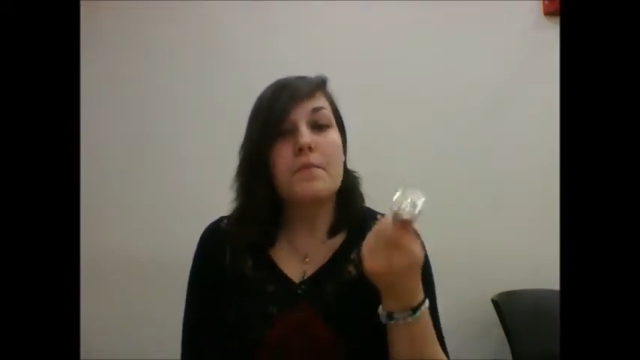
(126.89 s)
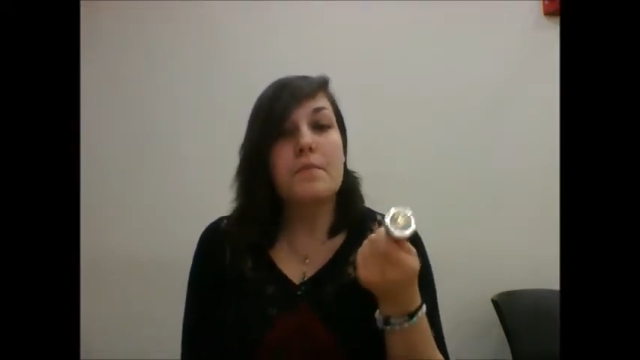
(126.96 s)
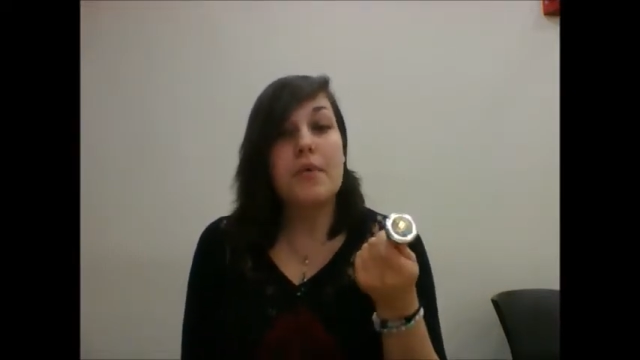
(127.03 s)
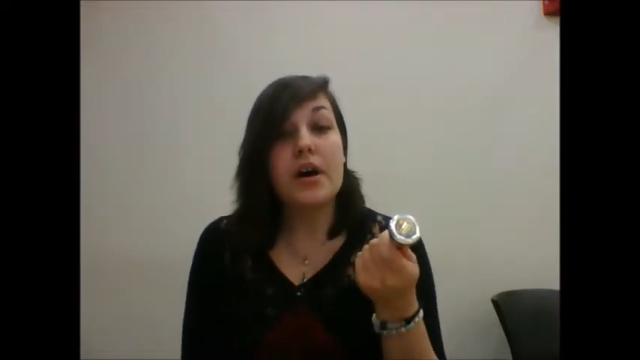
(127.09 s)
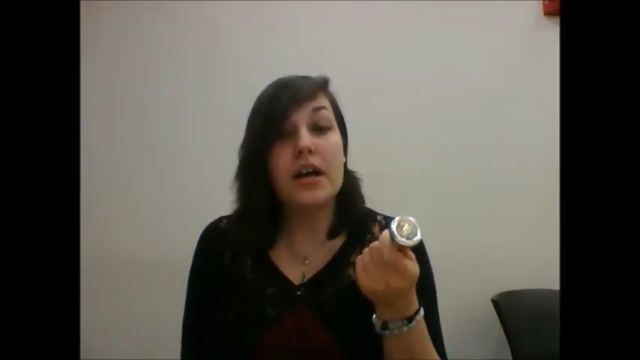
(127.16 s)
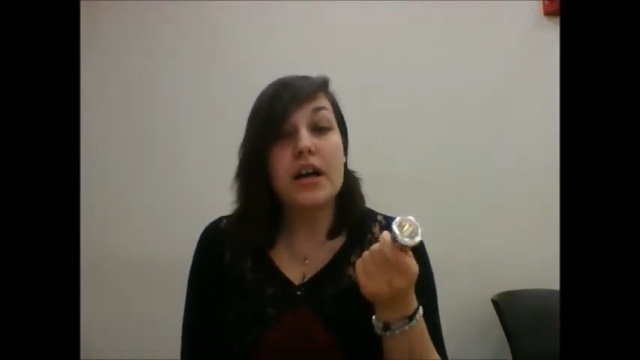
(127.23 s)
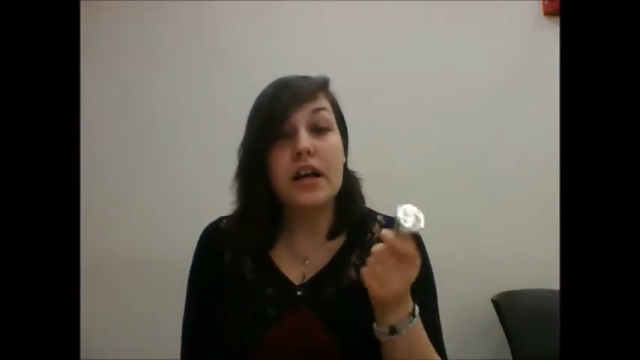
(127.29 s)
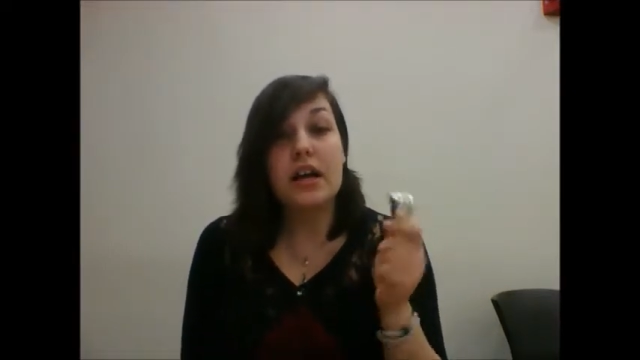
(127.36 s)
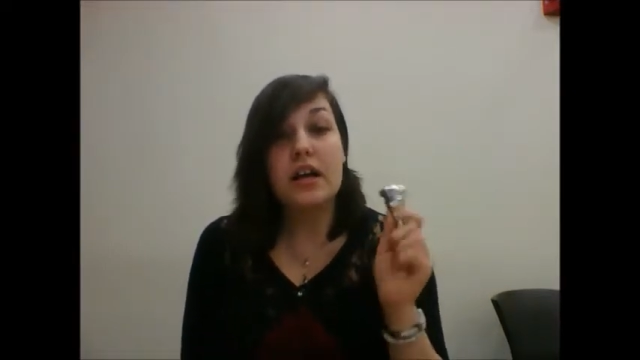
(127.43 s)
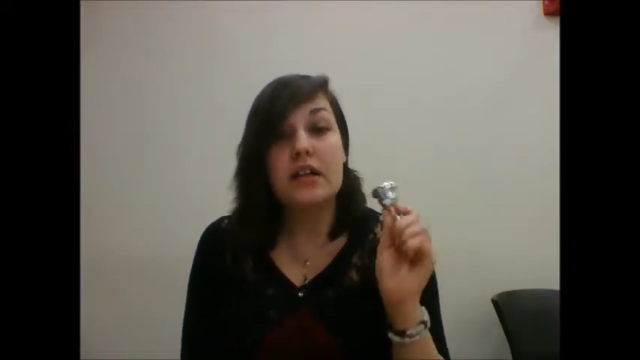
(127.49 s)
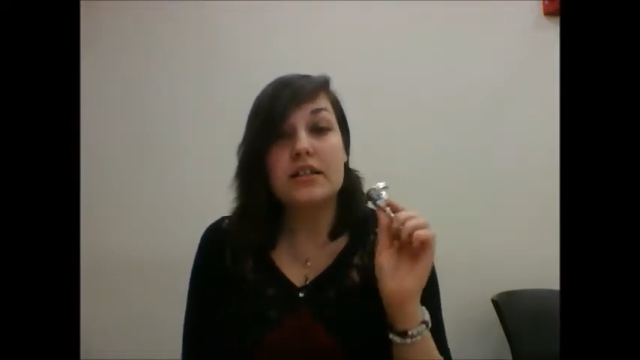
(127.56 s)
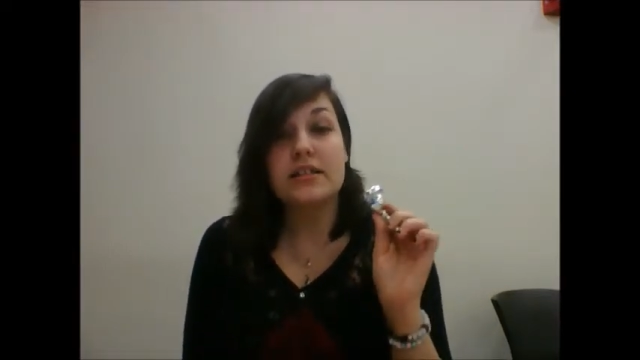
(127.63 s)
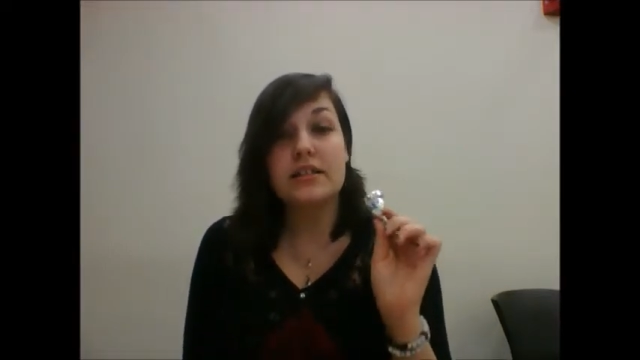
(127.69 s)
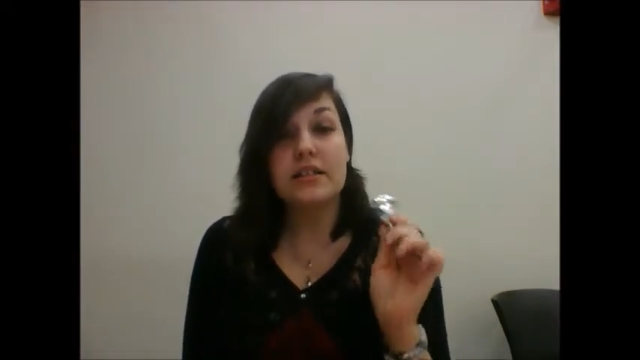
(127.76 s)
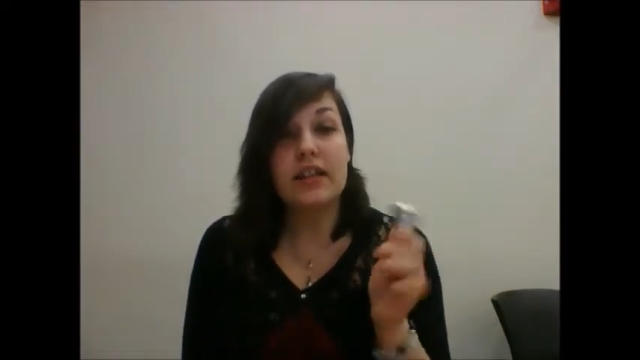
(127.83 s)
but
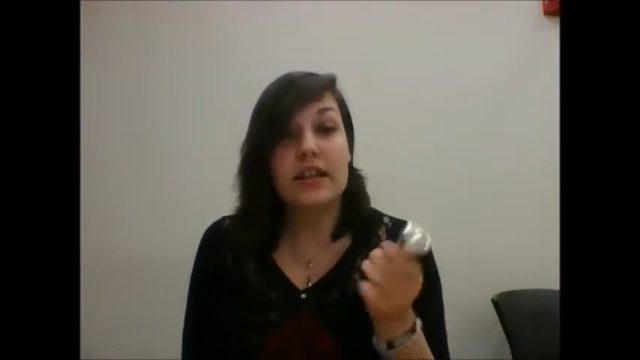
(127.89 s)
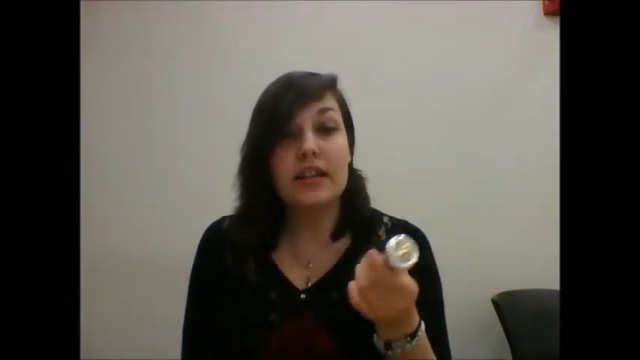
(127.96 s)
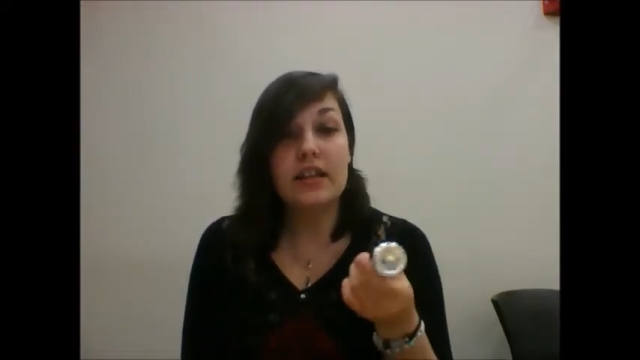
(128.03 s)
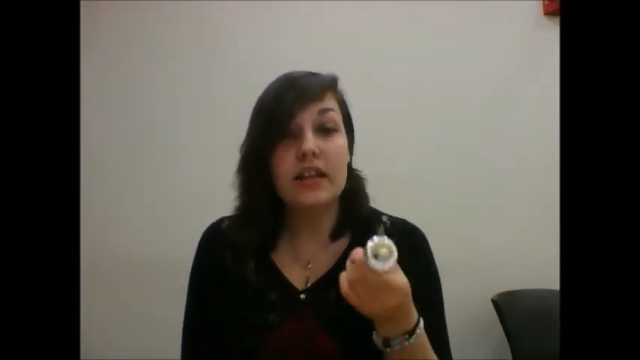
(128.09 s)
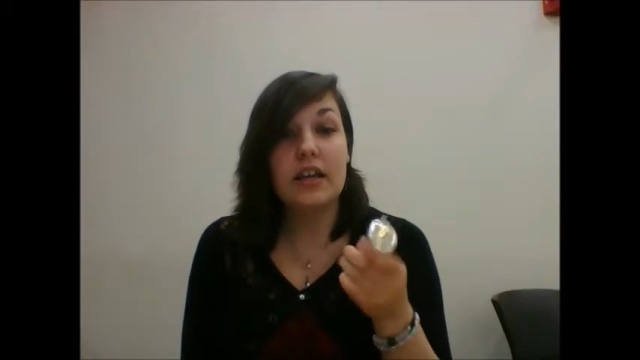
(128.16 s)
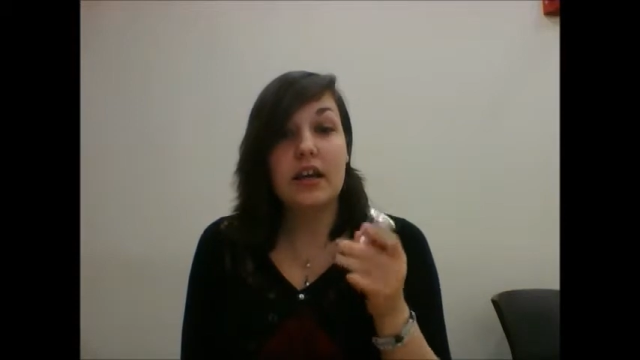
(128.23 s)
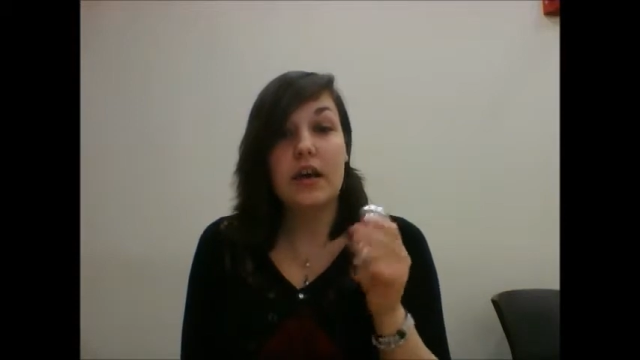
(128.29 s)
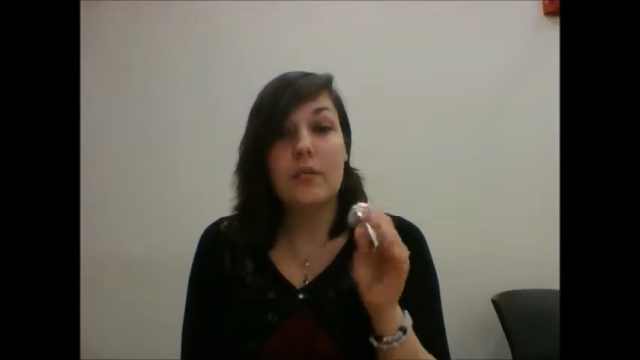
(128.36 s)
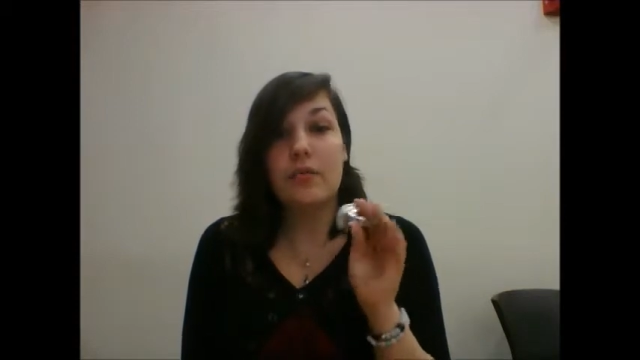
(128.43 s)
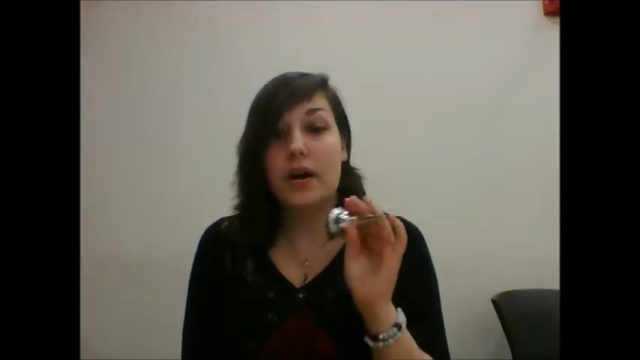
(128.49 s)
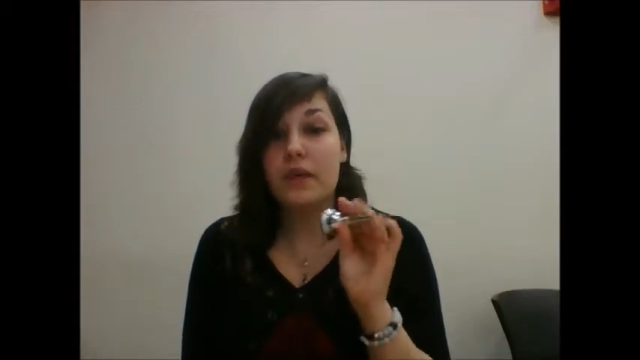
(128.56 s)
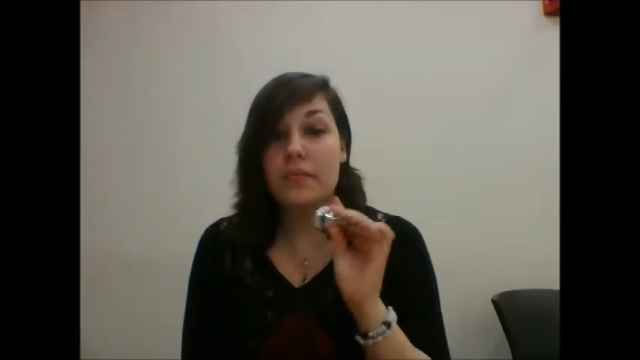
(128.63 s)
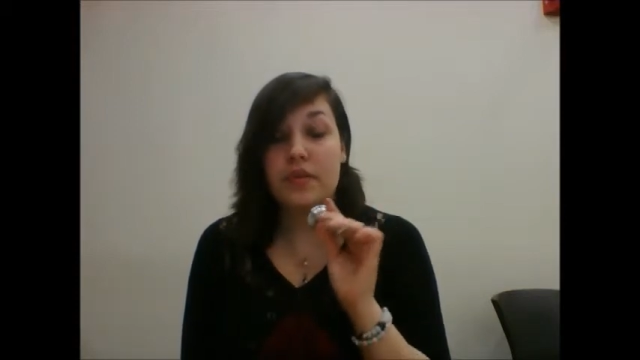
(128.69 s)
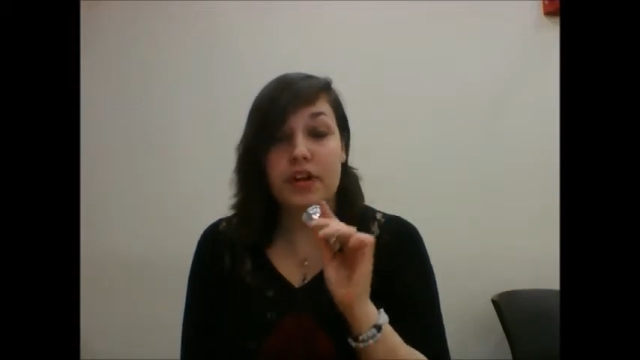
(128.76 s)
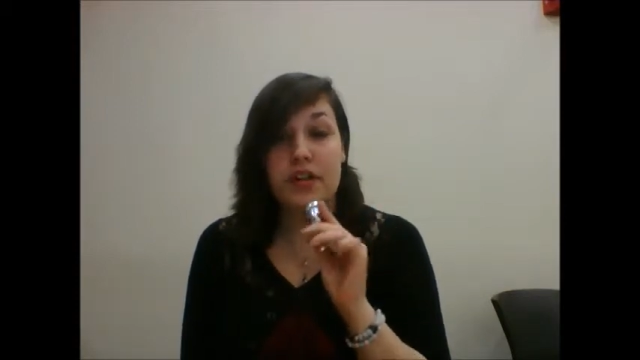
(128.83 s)
slightly apply